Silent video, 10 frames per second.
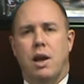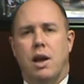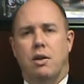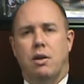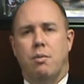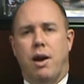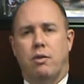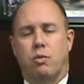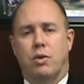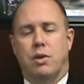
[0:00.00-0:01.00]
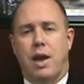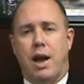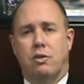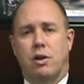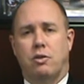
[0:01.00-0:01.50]
and about what the
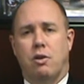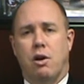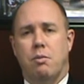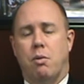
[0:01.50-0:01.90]
assets are,